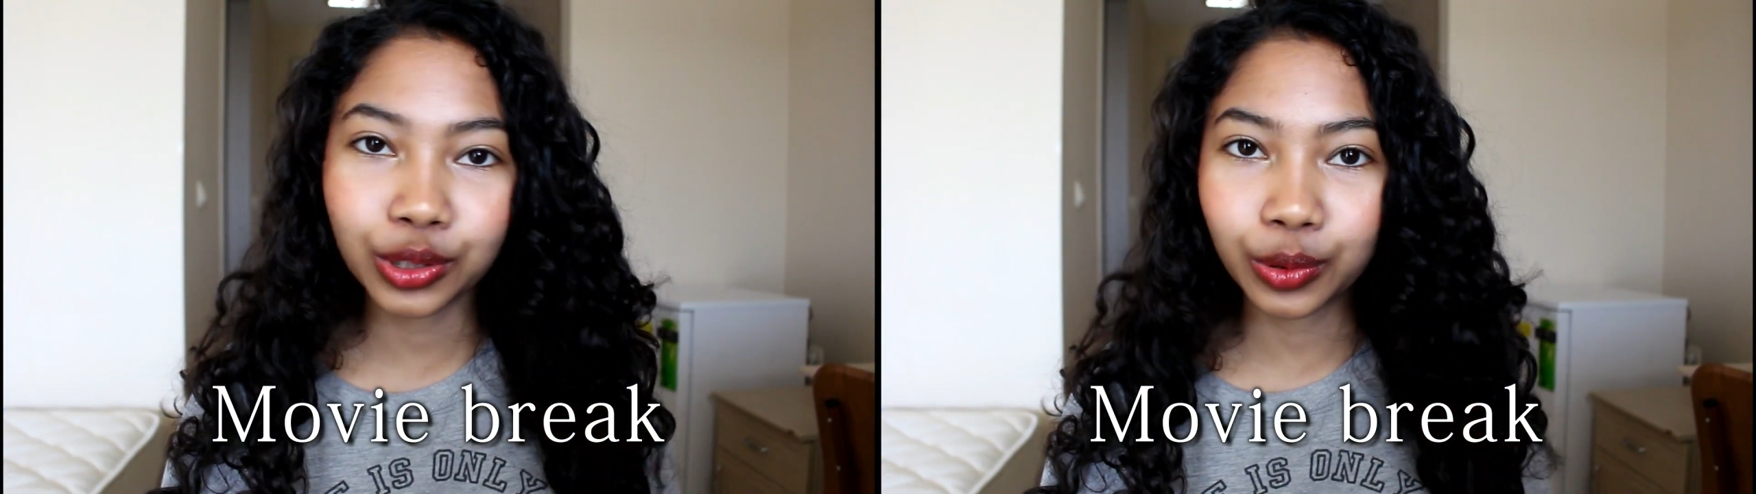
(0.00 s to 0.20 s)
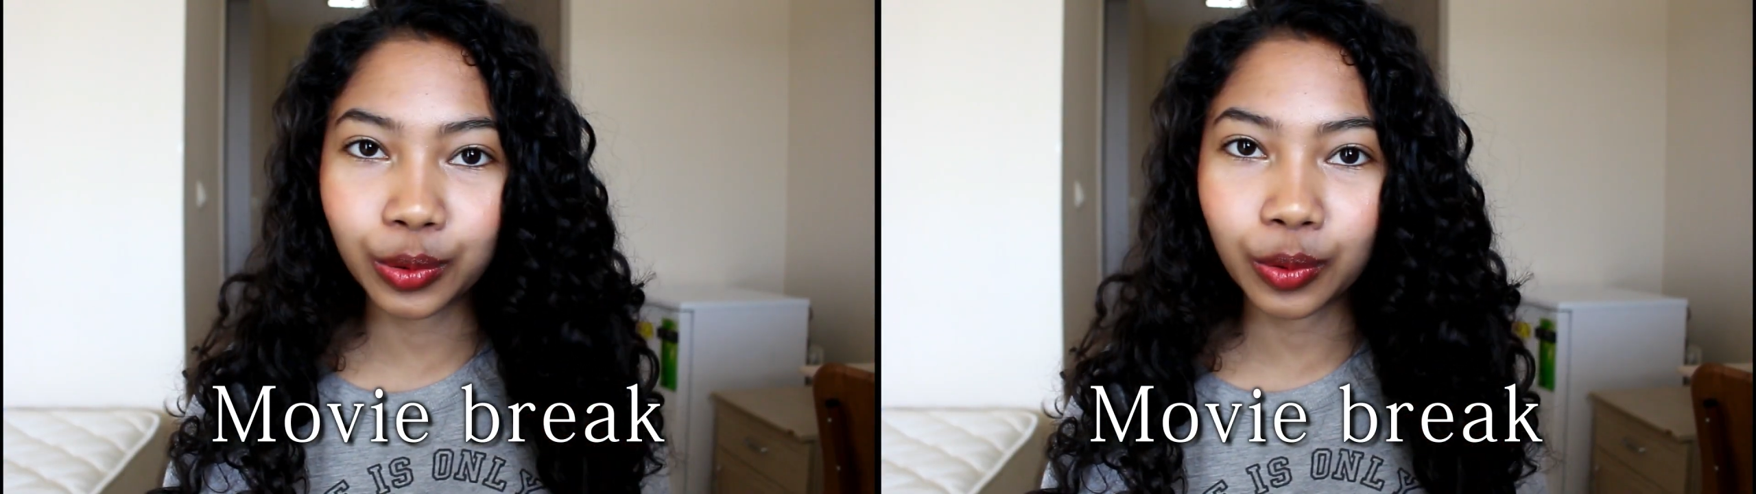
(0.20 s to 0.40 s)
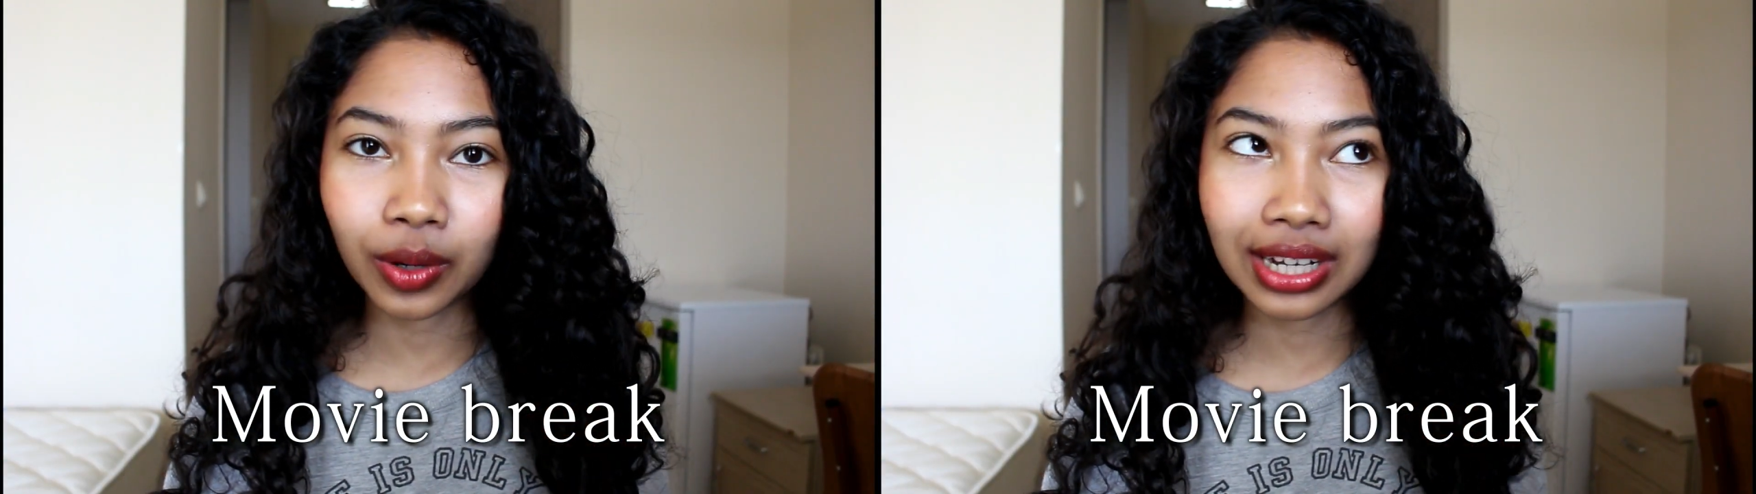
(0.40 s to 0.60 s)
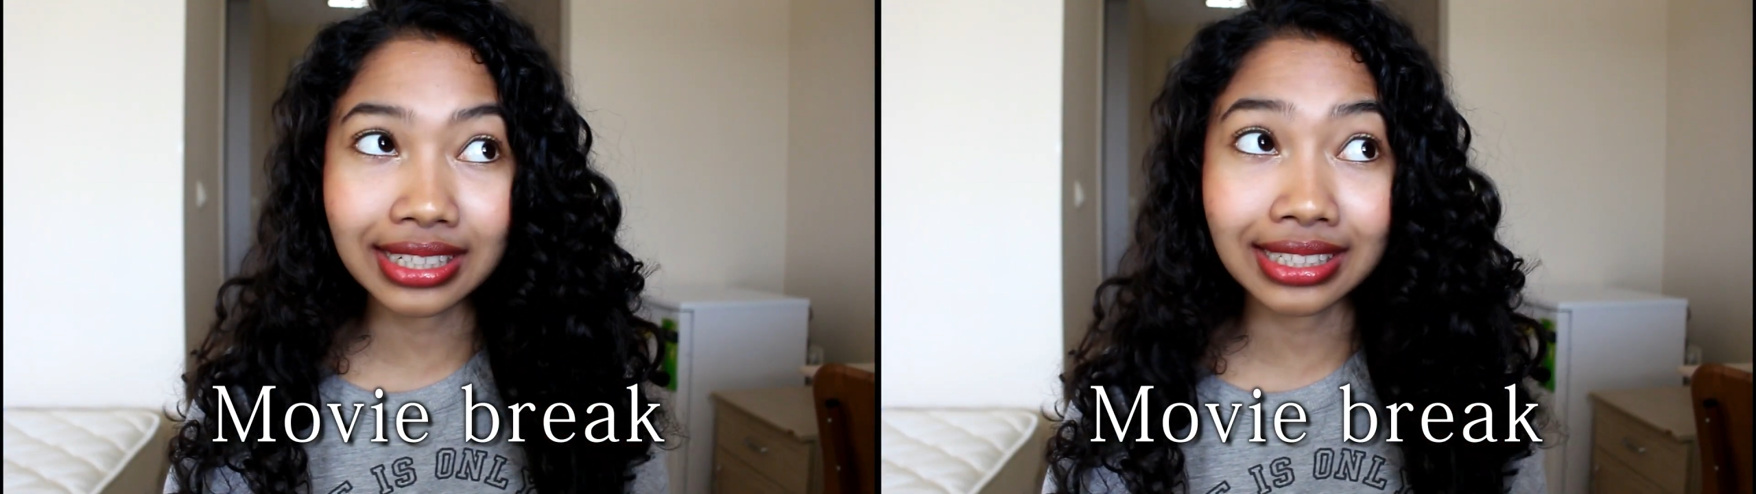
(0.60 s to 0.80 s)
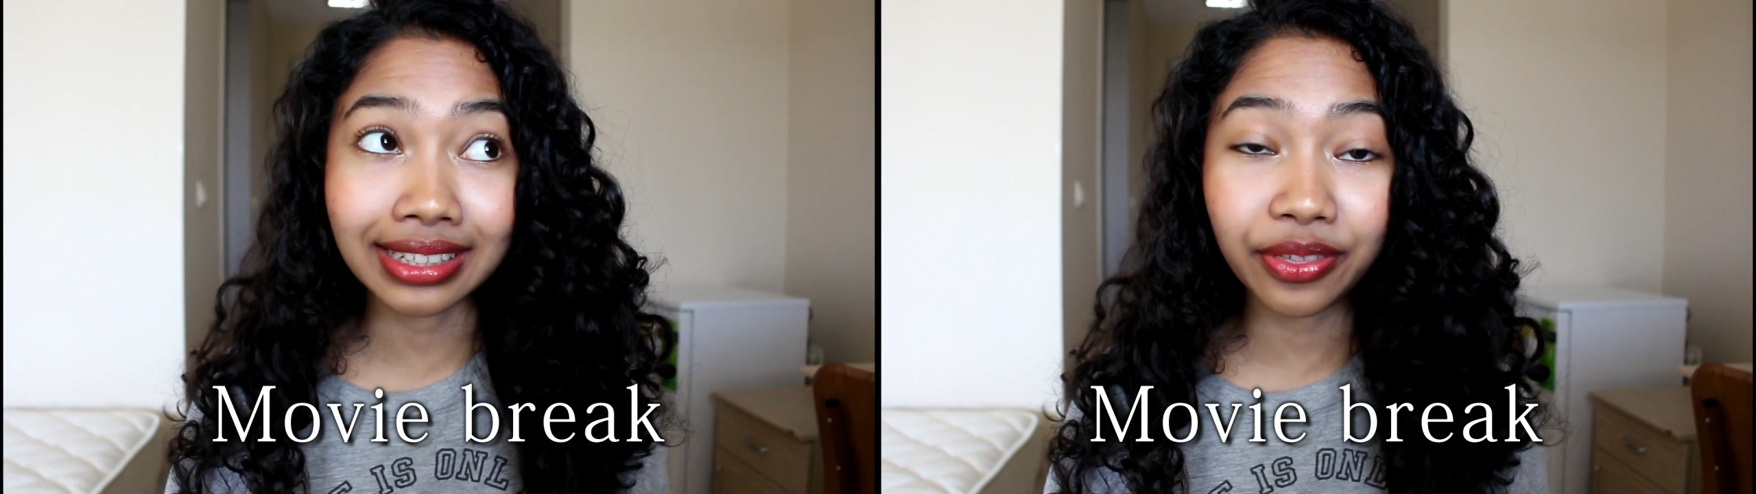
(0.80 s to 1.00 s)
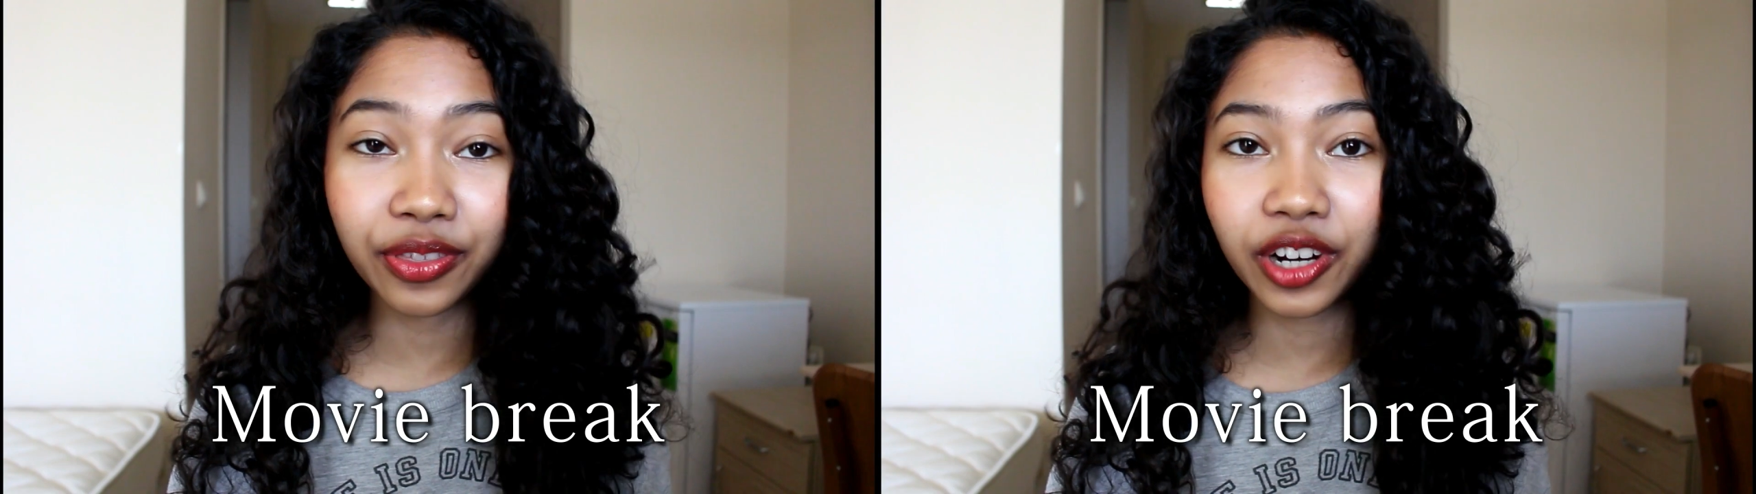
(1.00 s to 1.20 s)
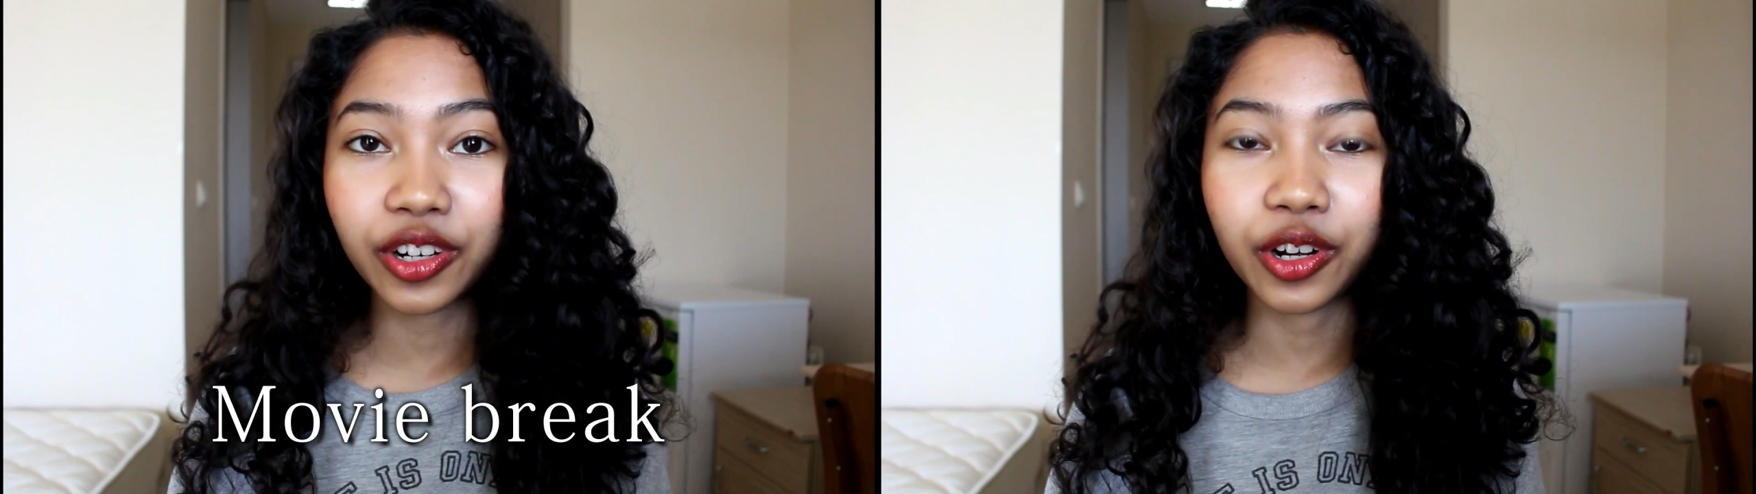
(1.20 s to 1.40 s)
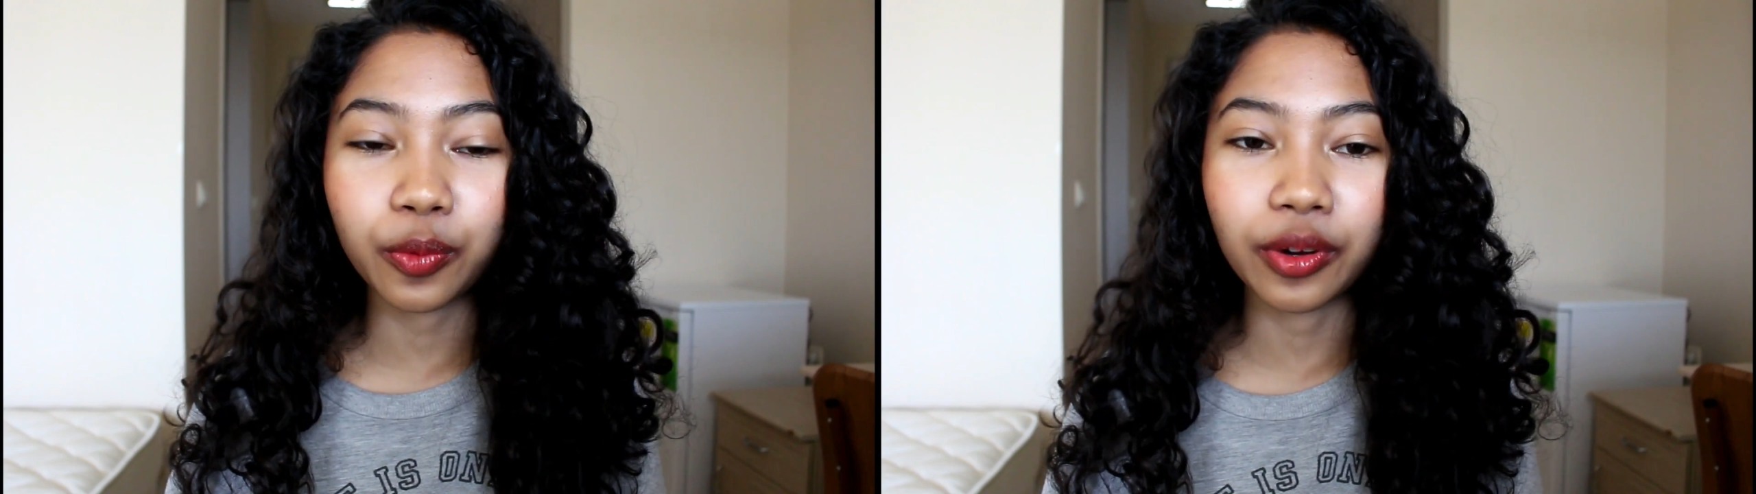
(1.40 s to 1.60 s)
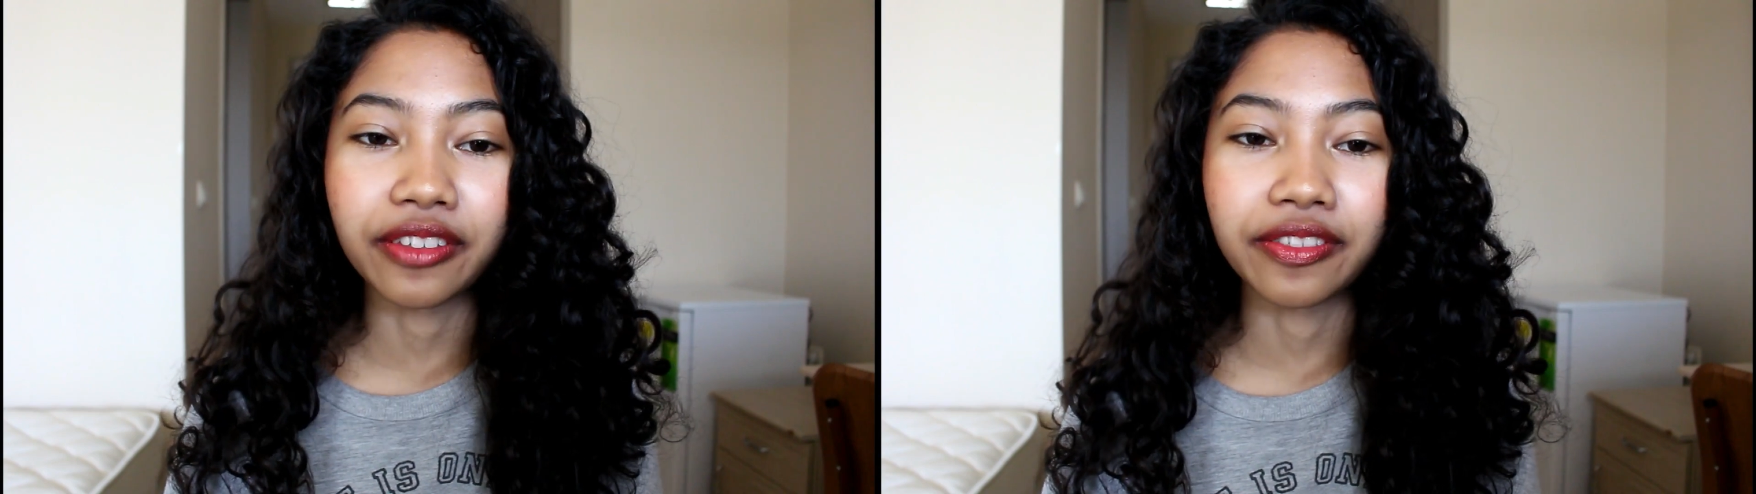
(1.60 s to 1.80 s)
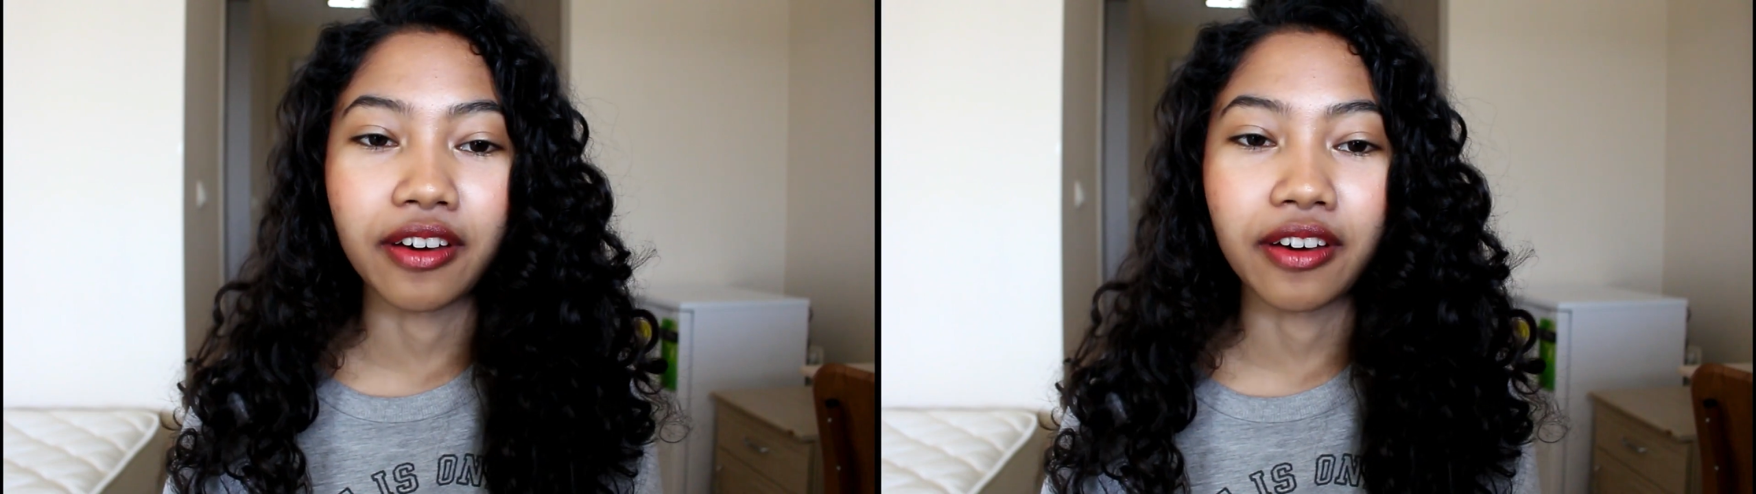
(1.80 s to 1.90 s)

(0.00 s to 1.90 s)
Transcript: to a theater with